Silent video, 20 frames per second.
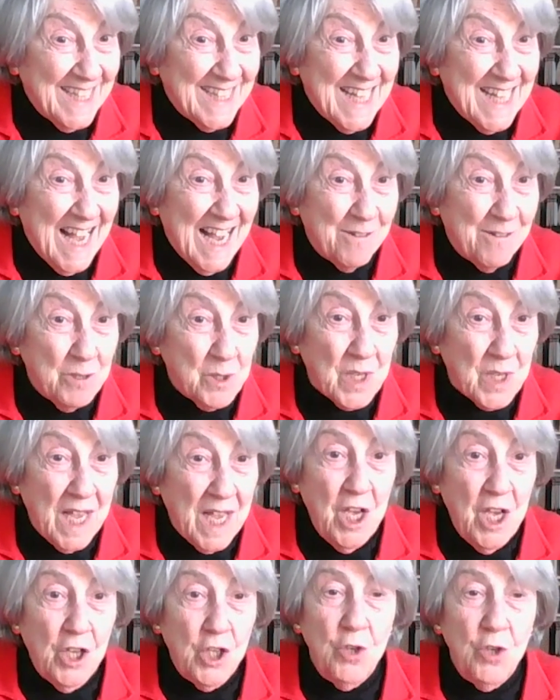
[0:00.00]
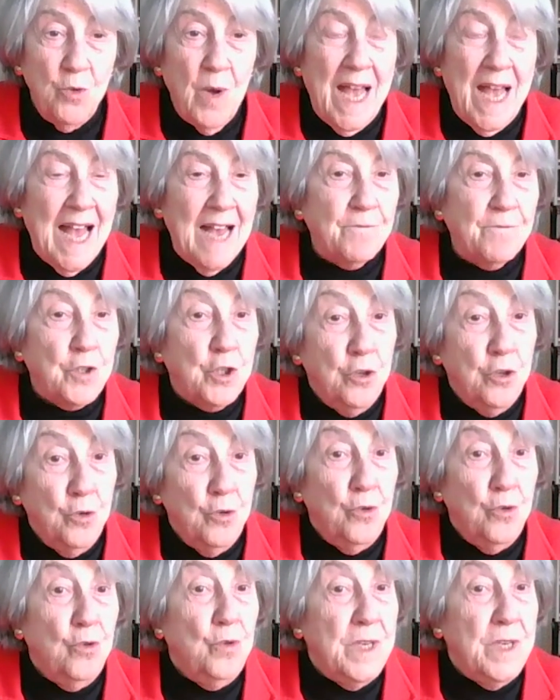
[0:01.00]
in the house. You have
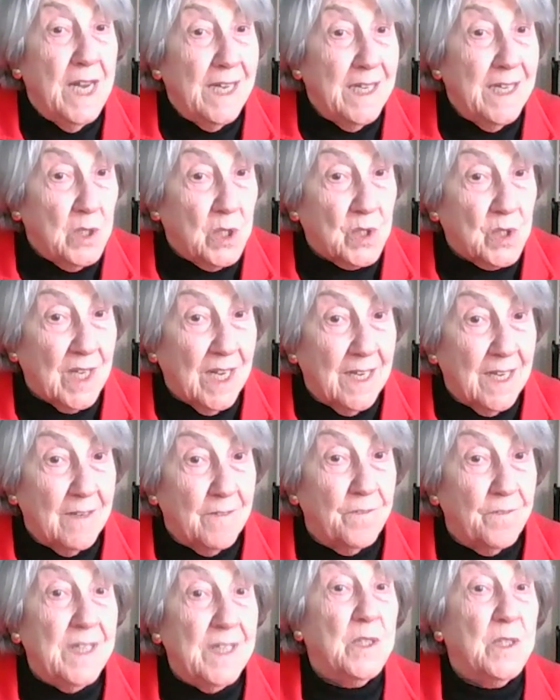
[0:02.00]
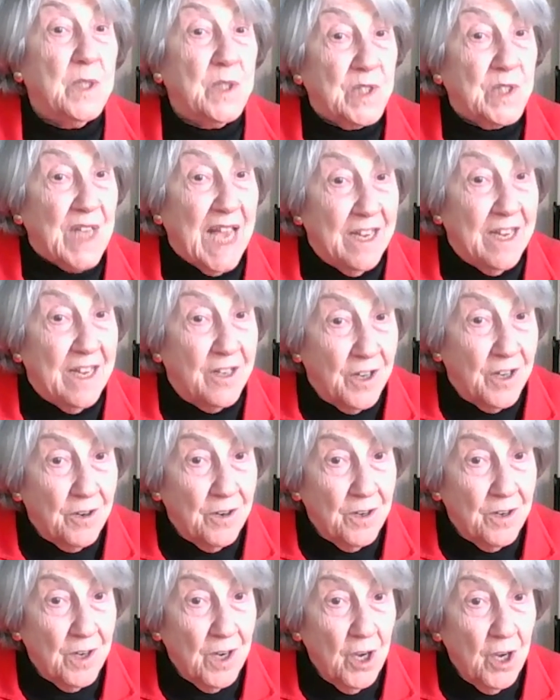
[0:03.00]
2 nights of
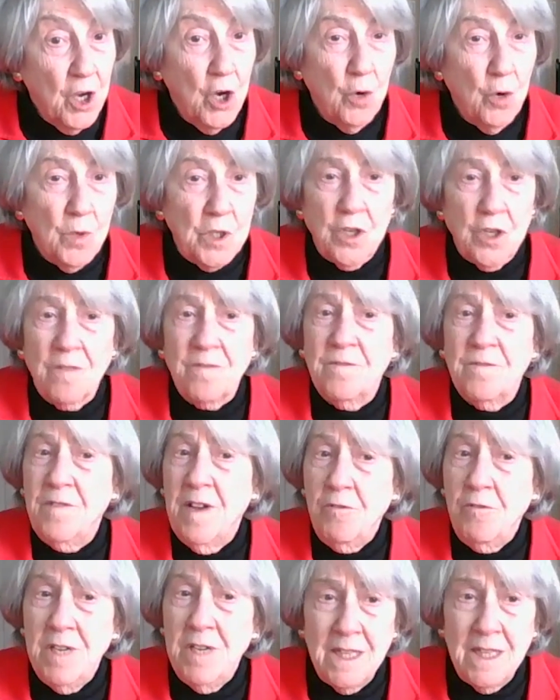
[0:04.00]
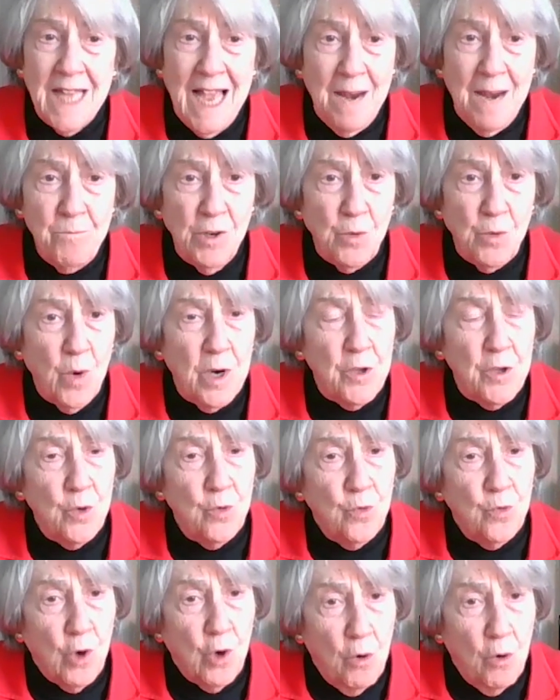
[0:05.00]
Seder, which are very elaborate, where
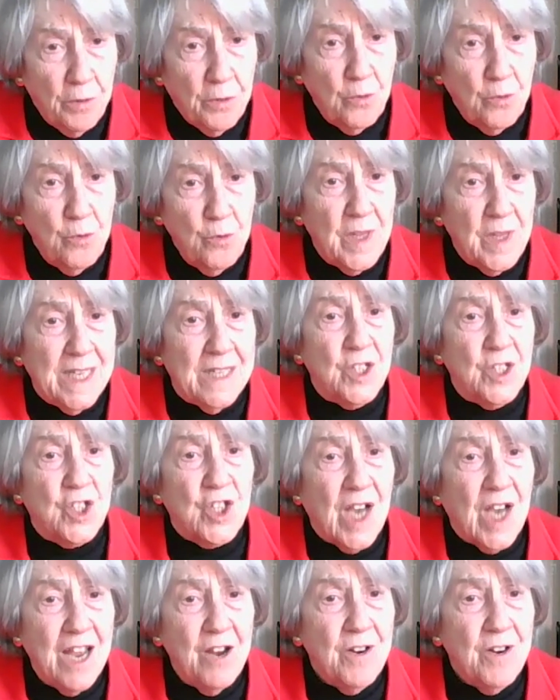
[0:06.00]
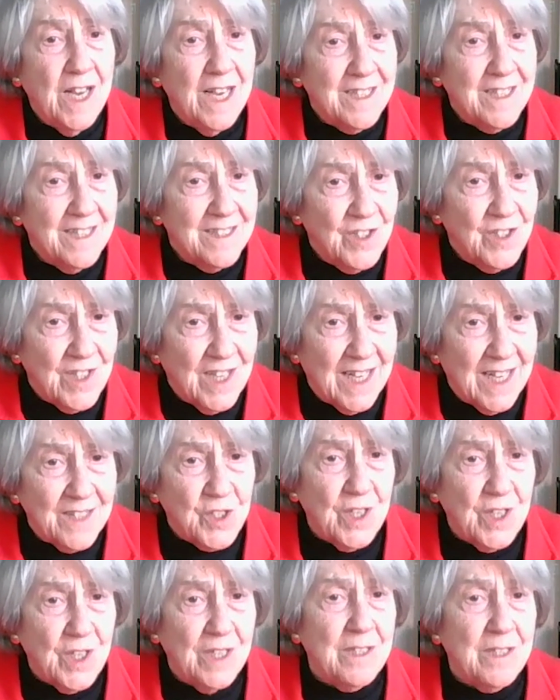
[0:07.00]
you go through the entire
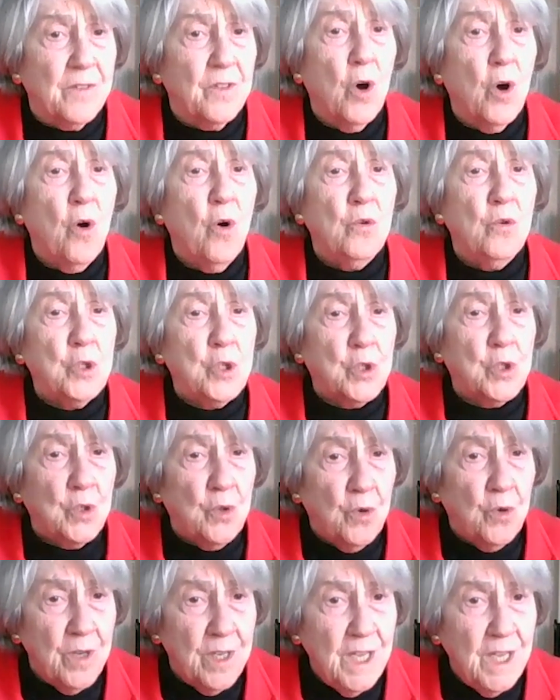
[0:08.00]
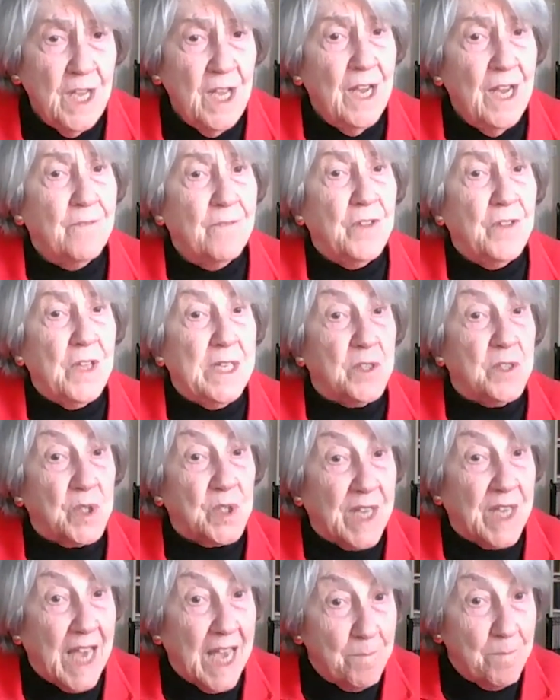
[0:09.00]
Haggadah, telling the whole story of the
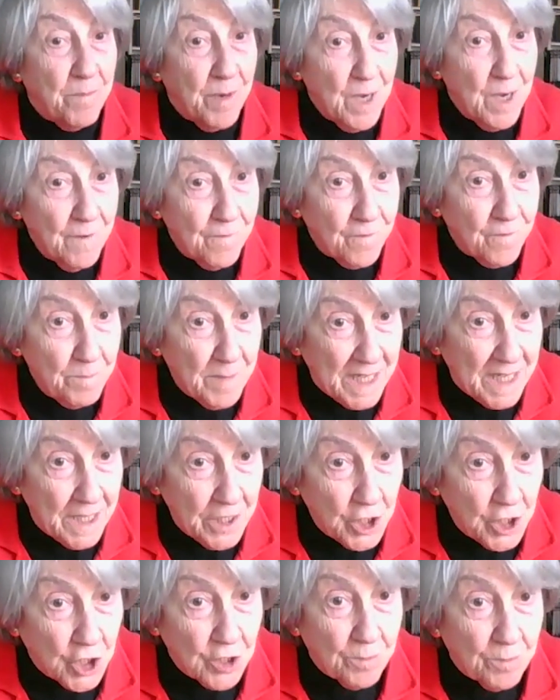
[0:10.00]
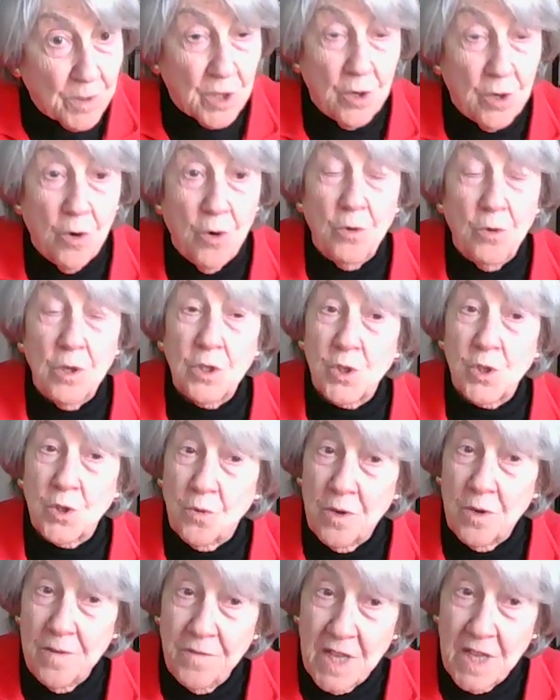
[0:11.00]
escape from Egypt, the whole
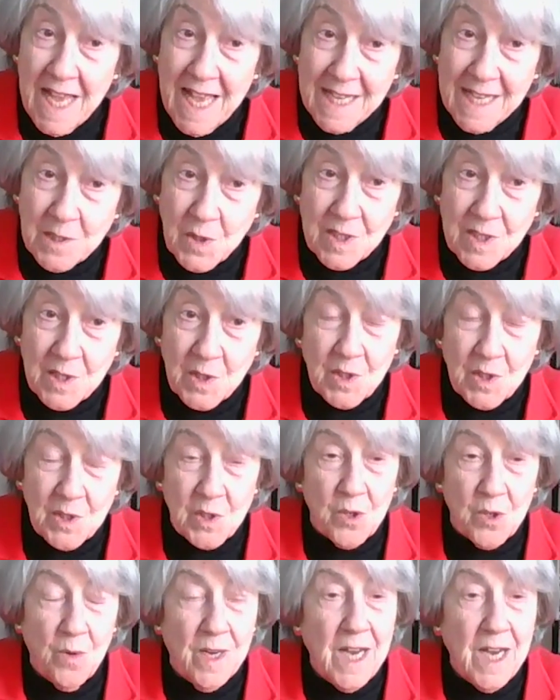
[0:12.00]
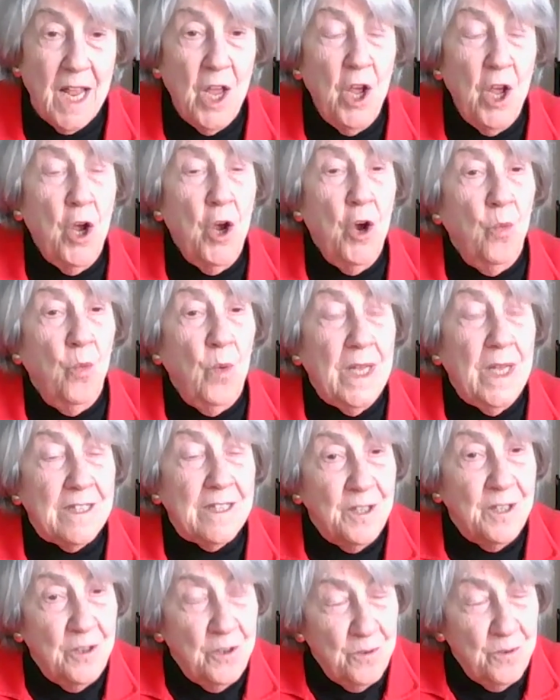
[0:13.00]
story of the Exodus, and so on.
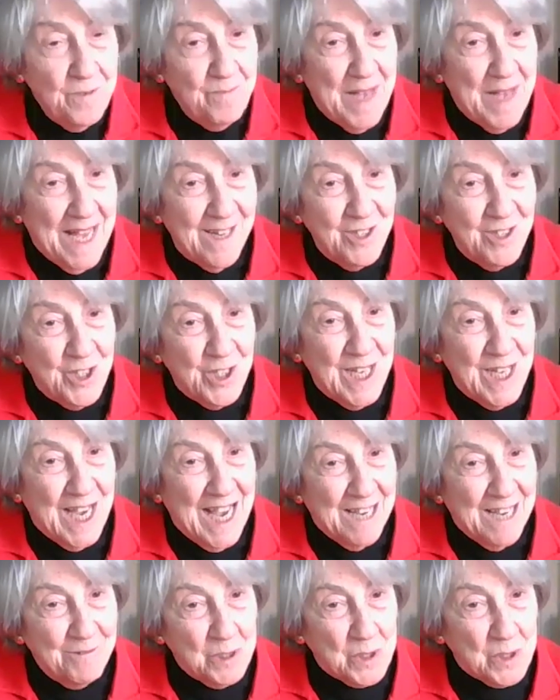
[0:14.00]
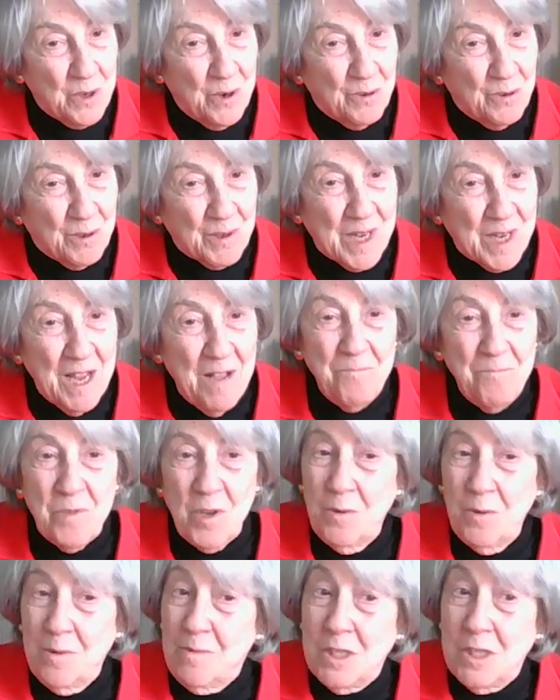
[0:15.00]
Well, can you imagine a household
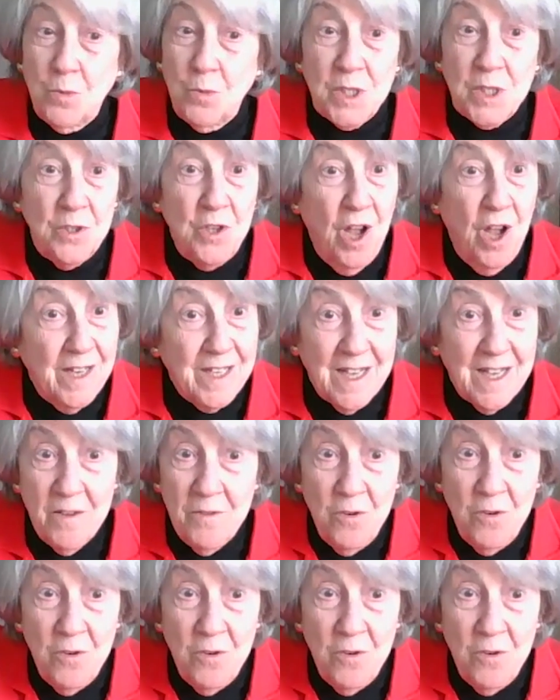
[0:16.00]
which was not